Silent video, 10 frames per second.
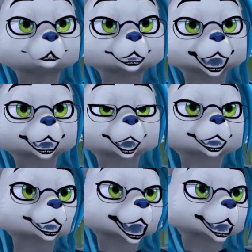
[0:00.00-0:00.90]
they, they don't
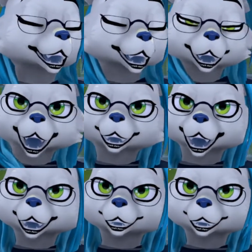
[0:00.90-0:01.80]
kill anyone, they don't
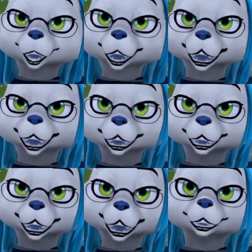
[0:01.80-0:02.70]
seem to do any damage,